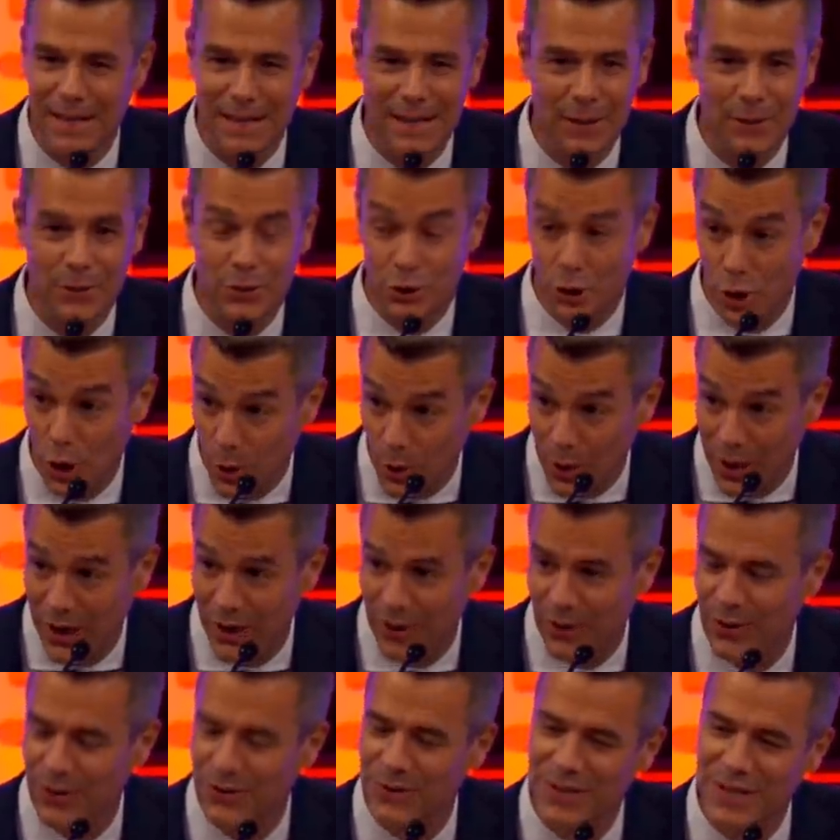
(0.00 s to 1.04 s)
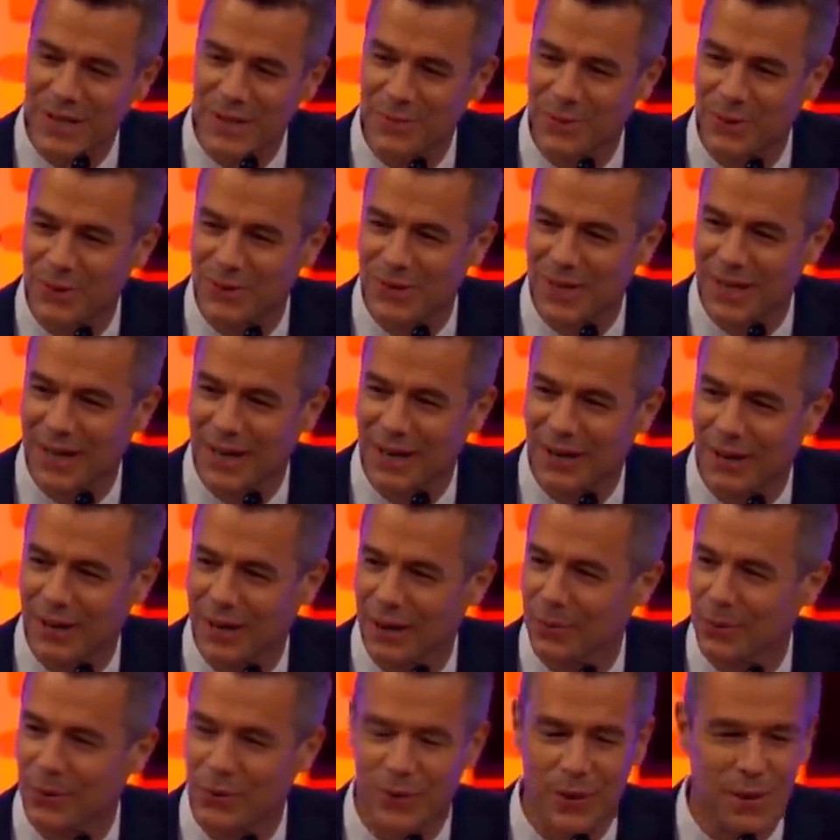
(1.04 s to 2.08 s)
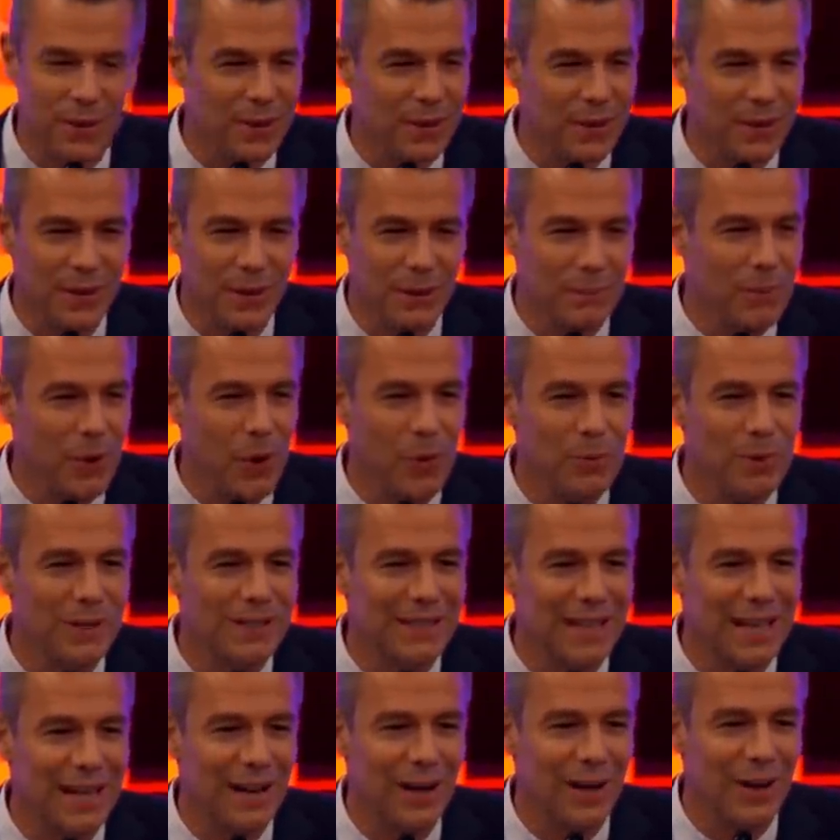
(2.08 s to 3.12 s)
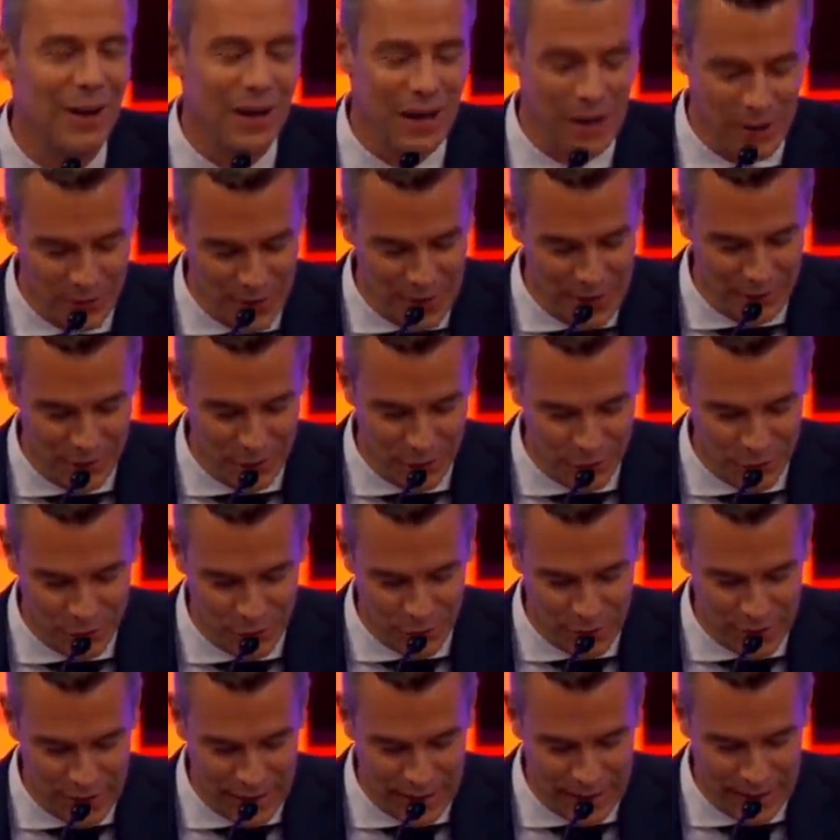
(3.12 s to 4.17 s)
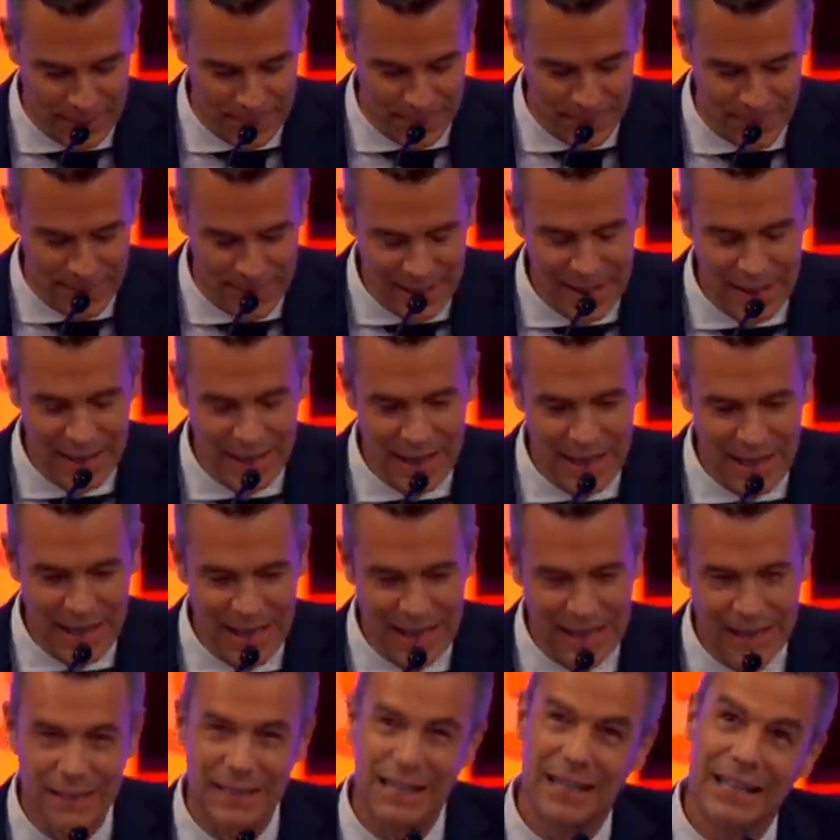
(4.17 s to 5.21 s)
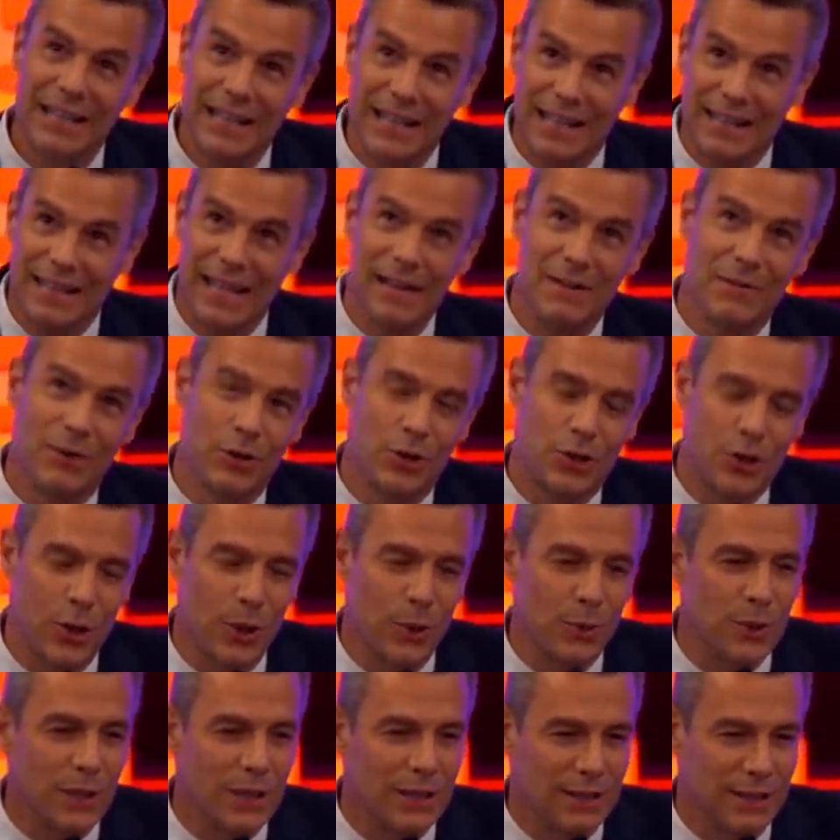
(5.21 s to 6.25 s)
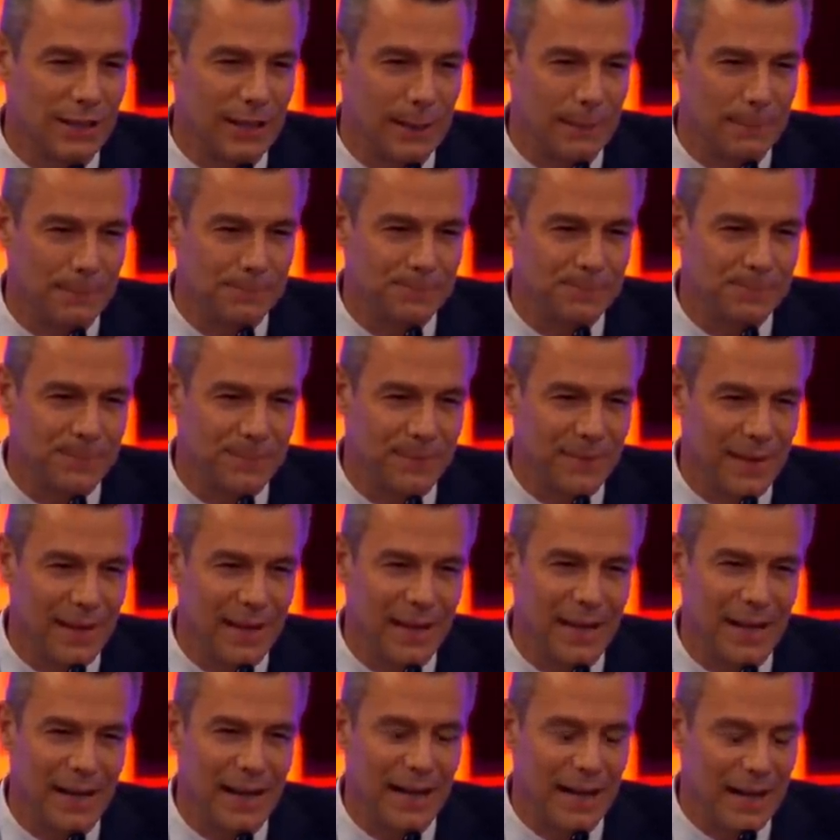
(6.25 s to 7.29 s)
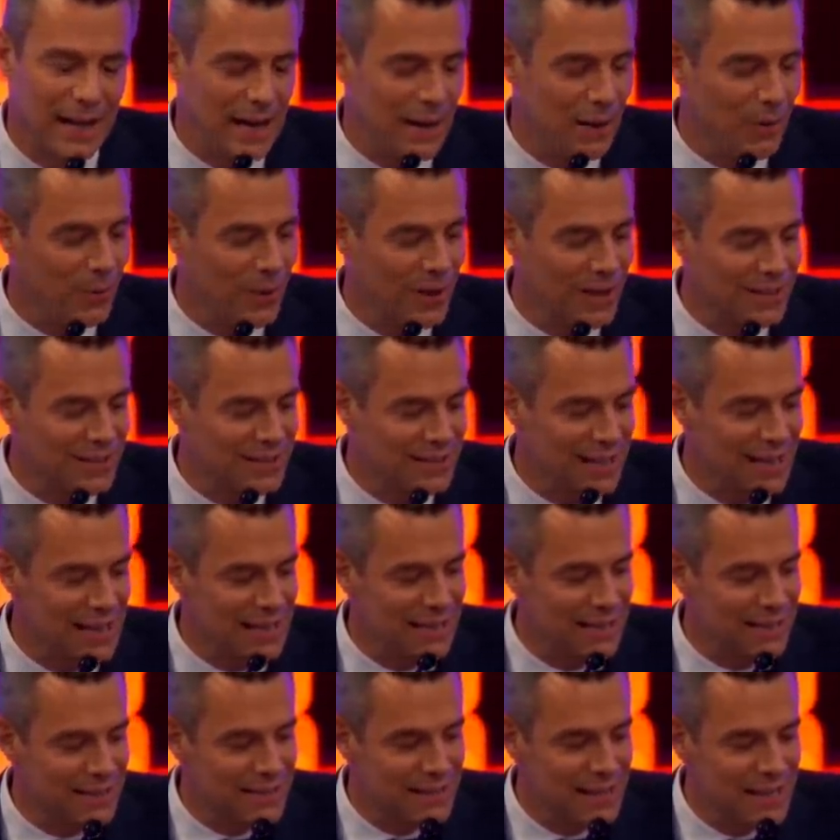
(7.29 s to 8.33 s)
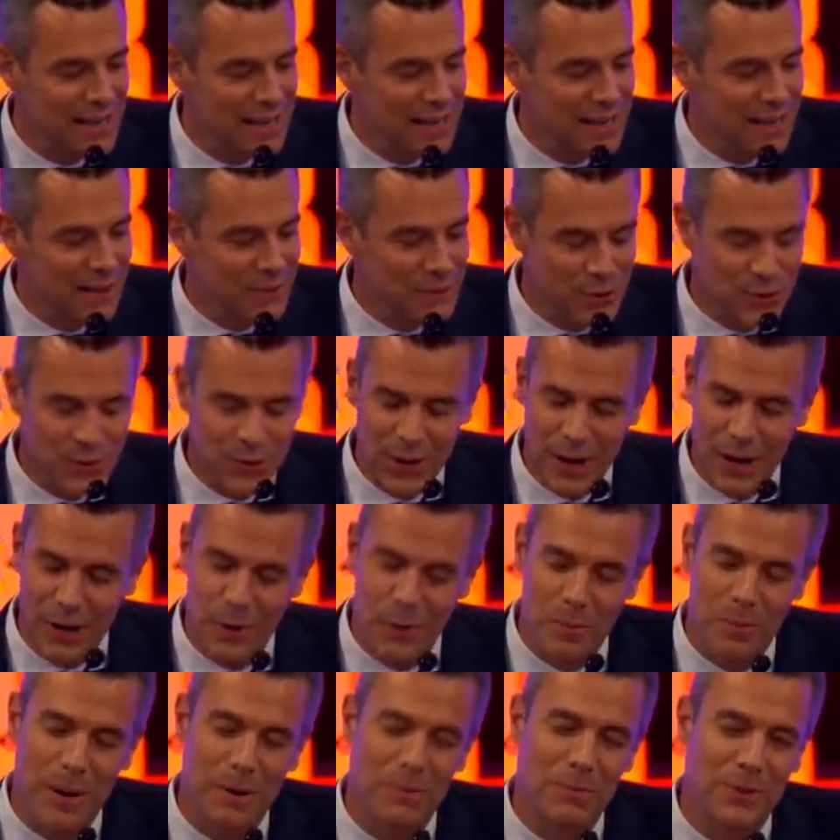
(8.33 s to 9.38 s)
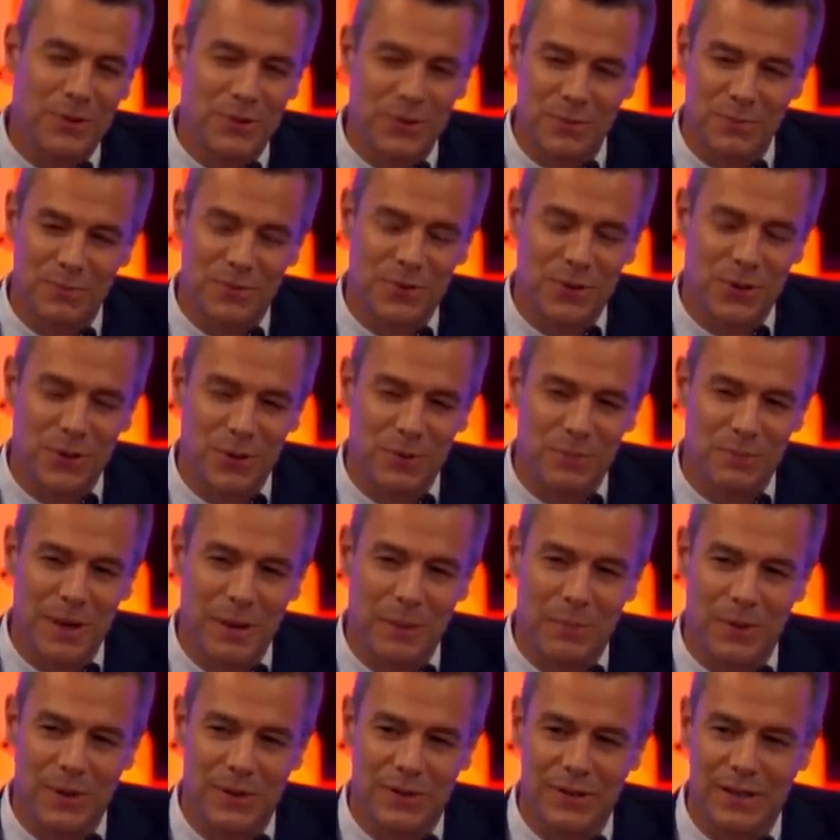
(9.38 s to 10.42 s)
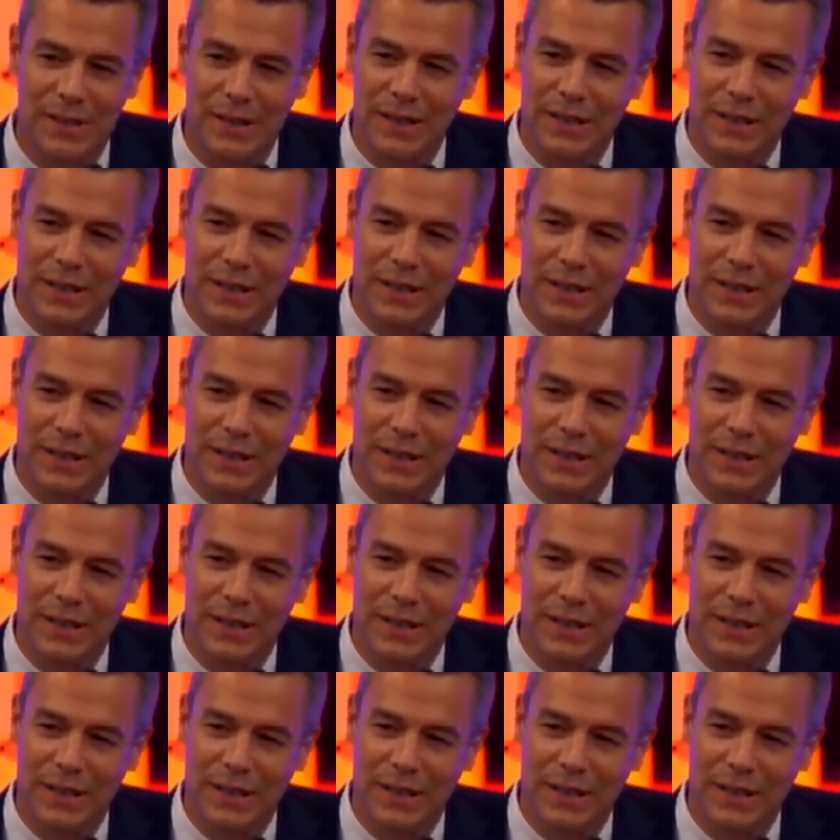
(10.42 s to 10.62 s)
or Joe Harris, he was there. It was a, a moment that I'll, I'll never forget. And they even showed the clip. And I, I want to say this, just trying to remember some certain memories.